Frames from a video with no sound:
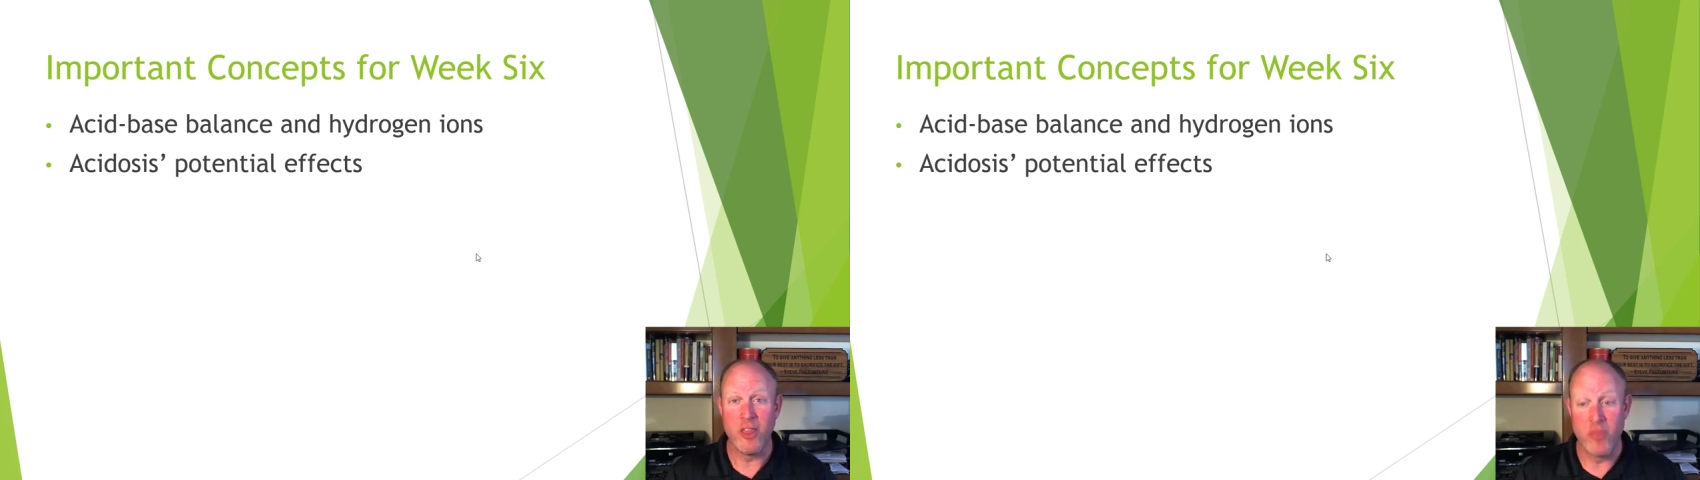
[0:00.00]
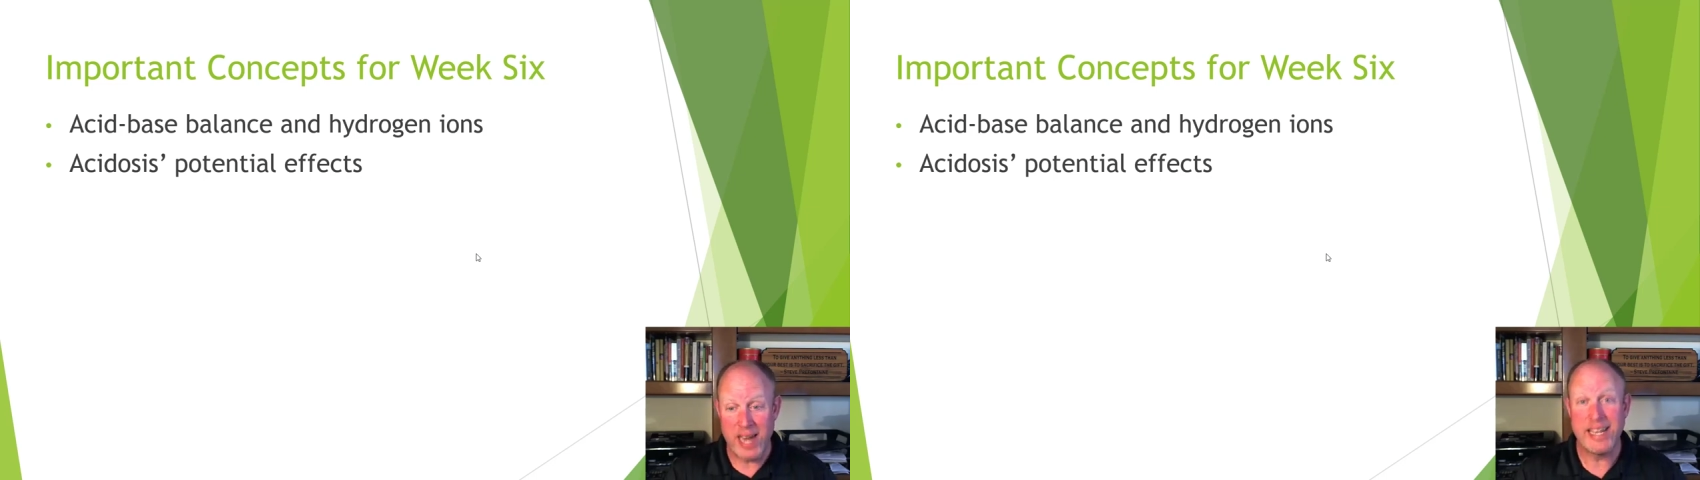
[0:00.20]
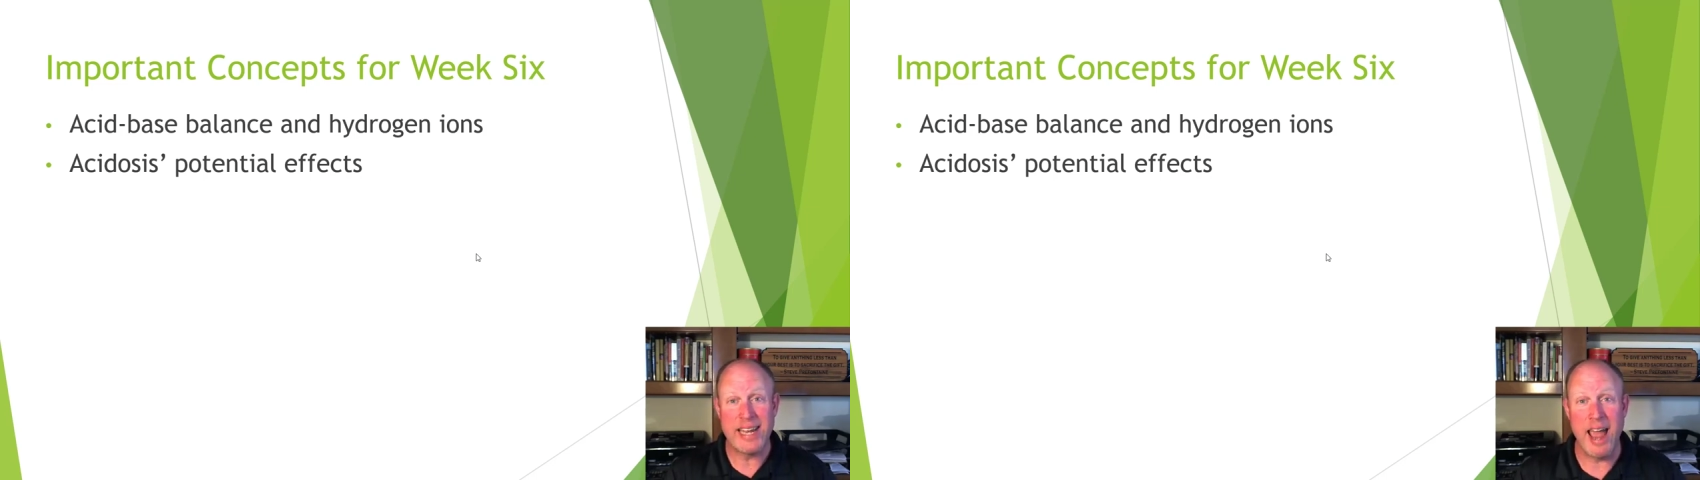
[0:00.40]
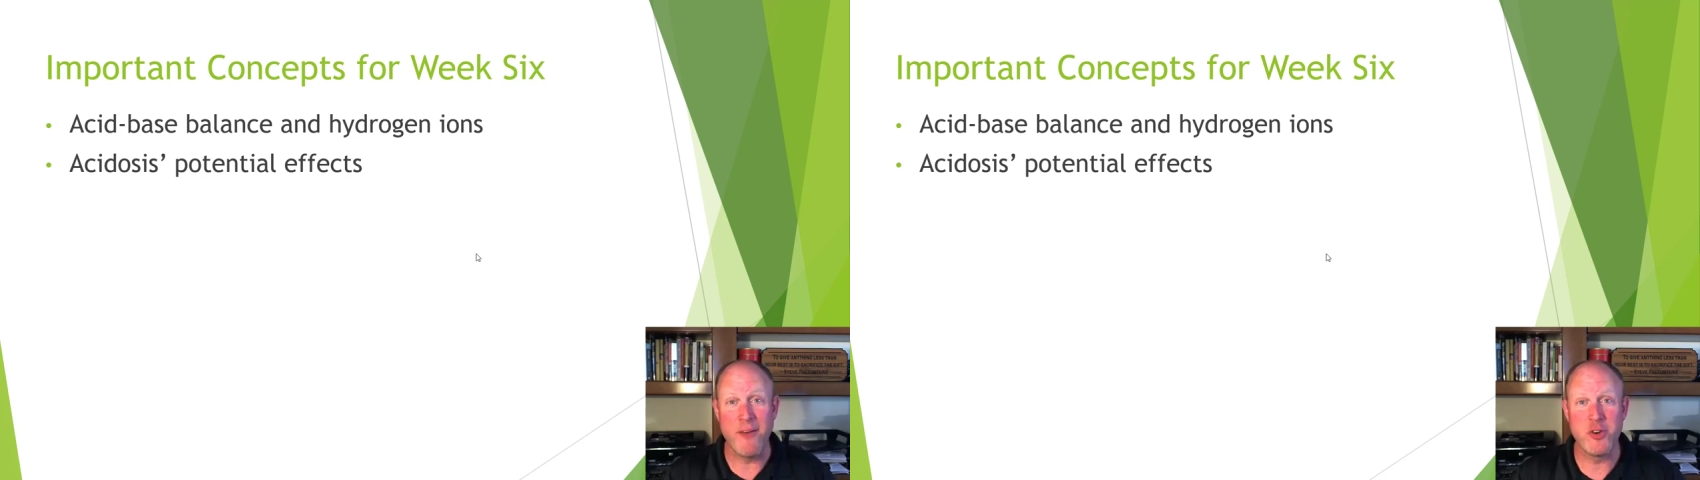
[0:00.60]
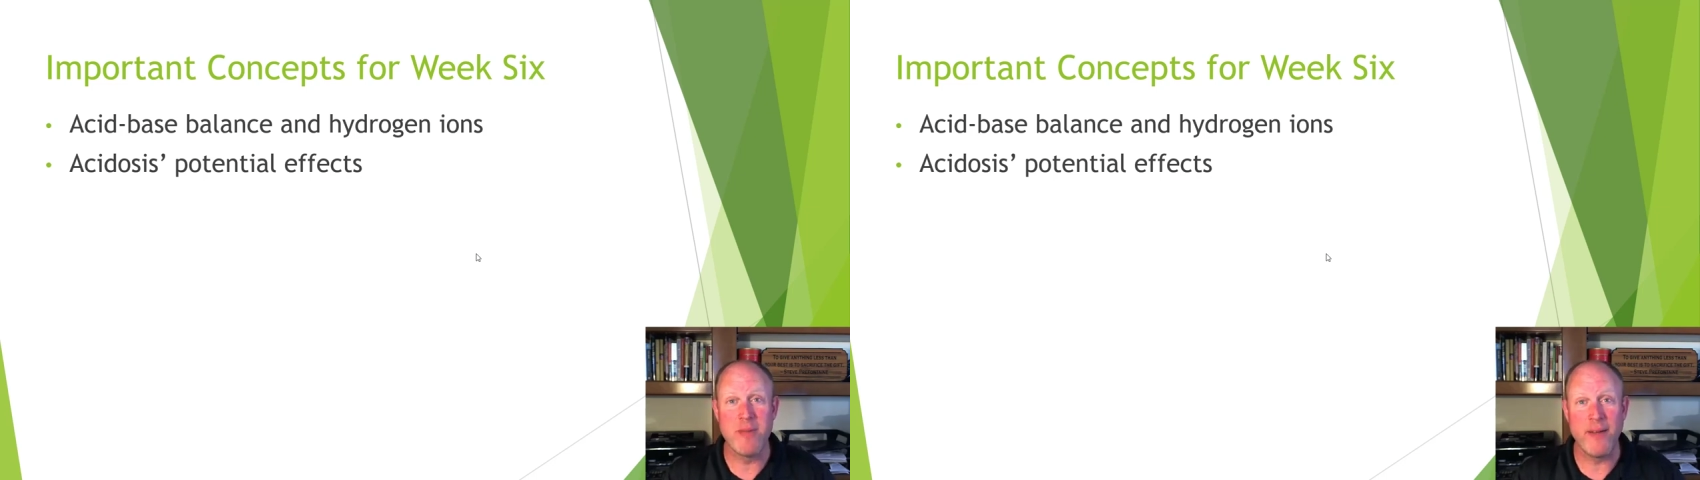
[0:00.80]
then get
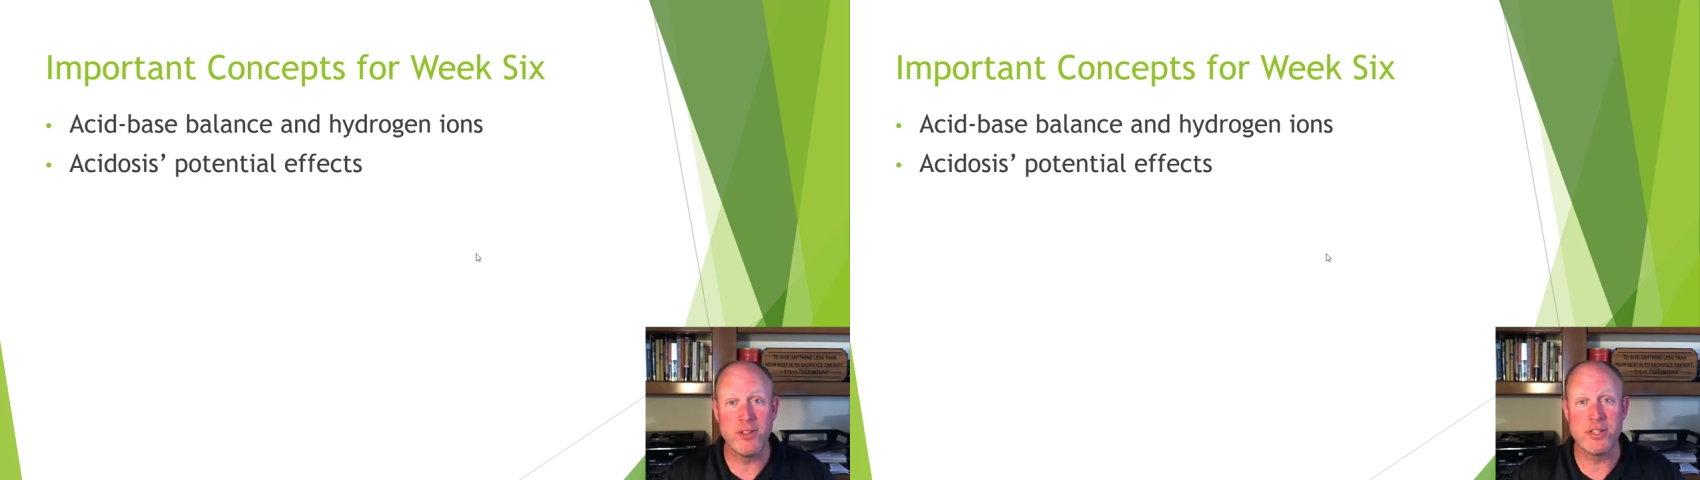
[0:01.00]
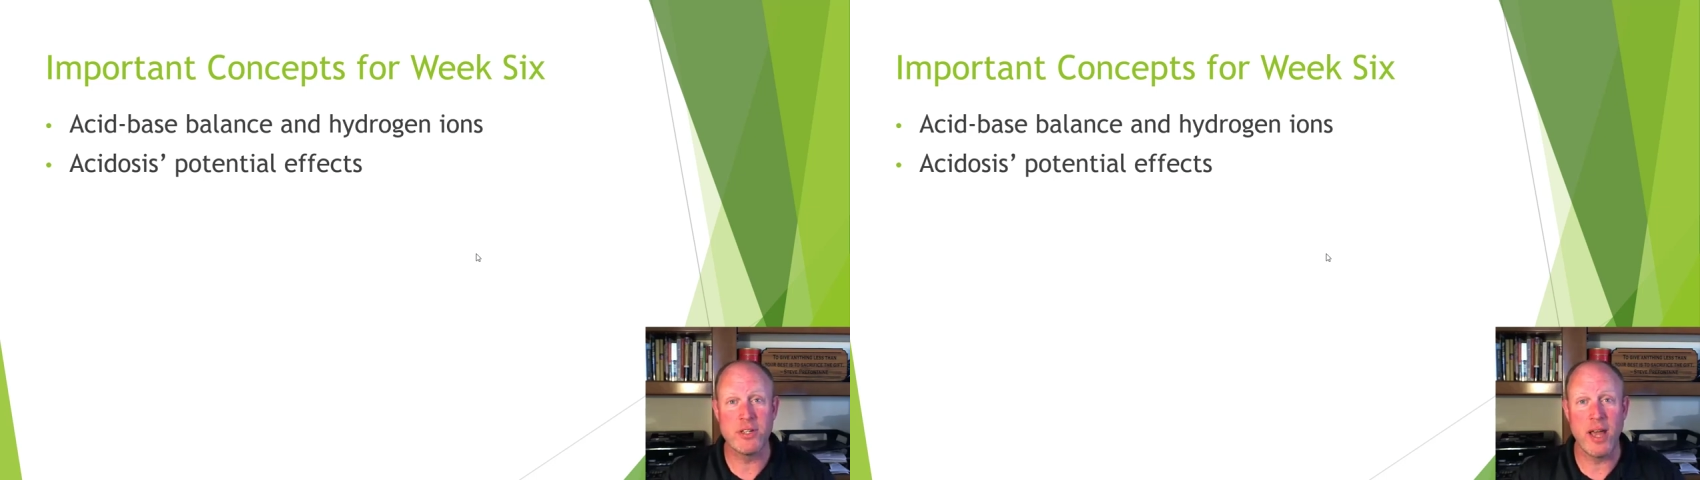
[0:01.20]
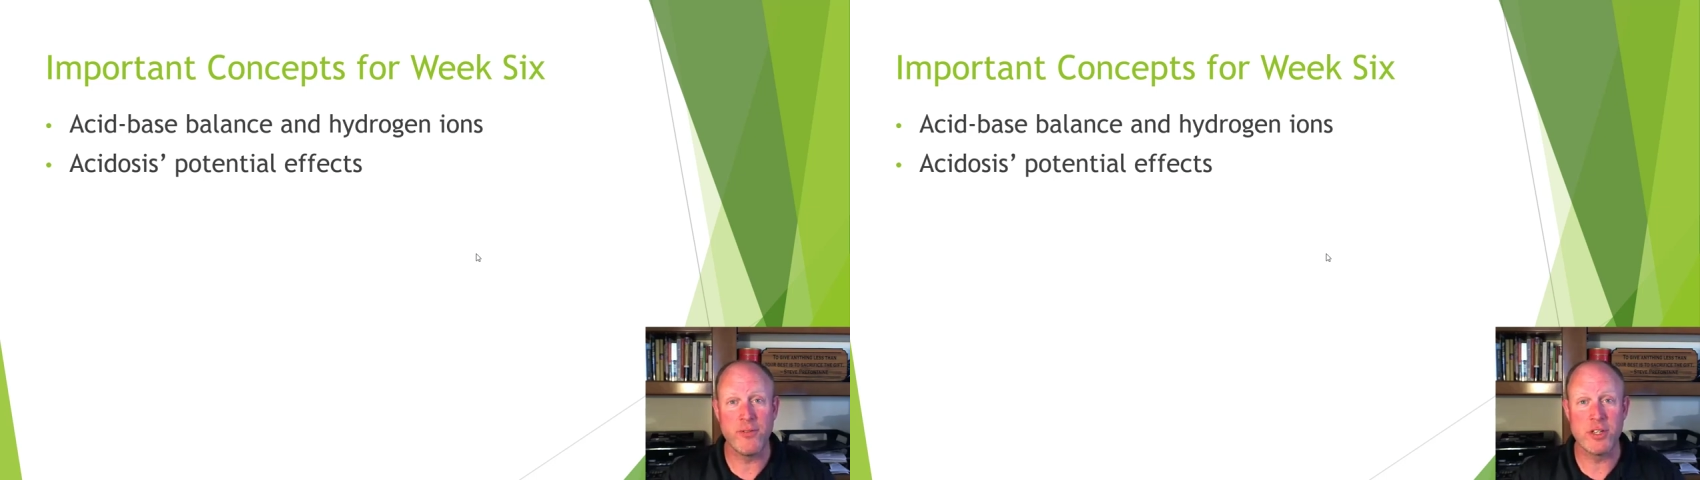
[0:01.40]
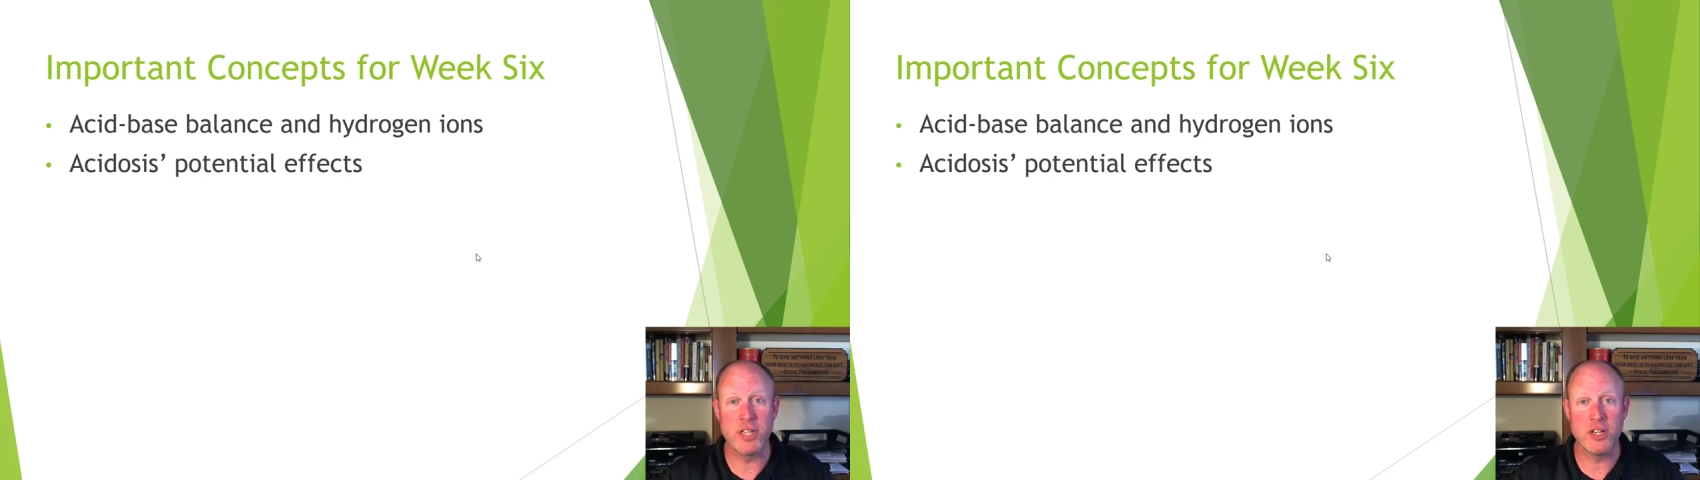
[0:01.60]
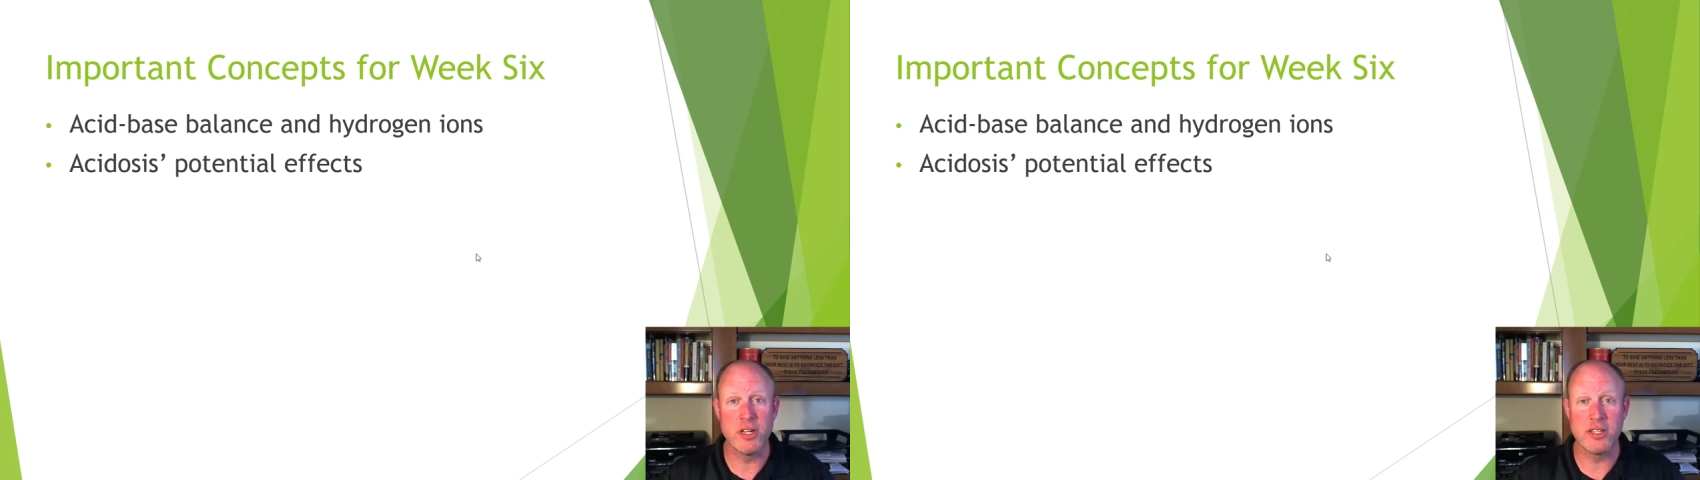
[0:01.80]
after them after the
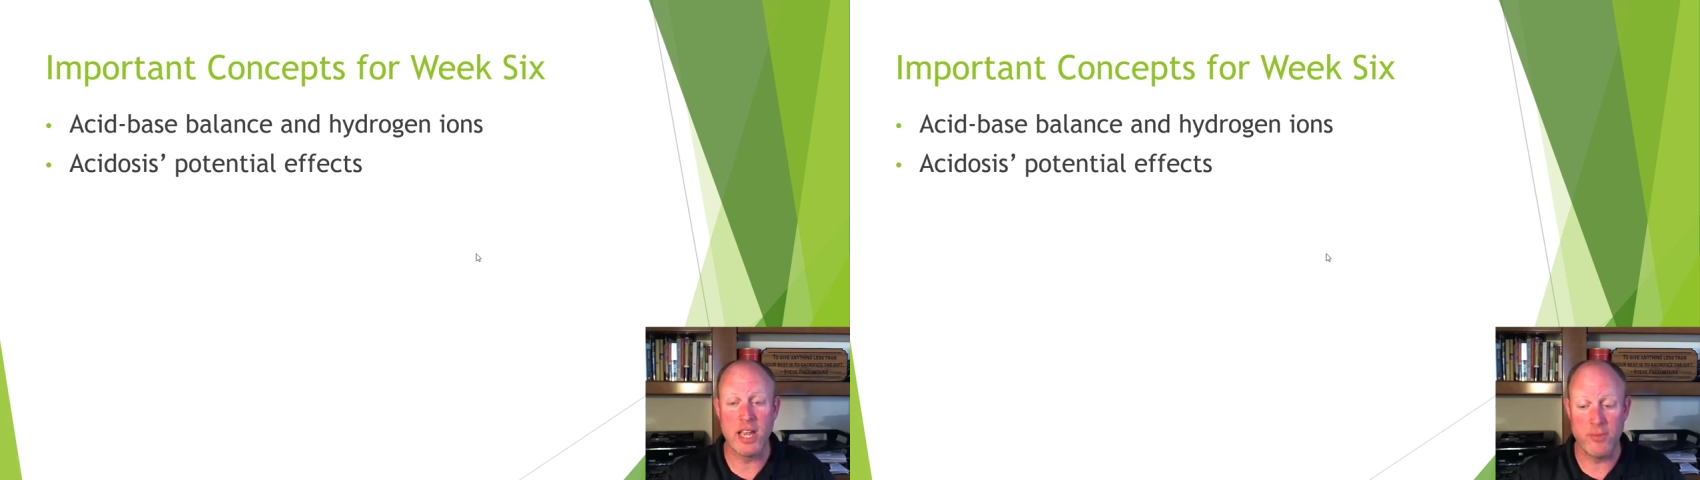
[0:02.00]
session, say,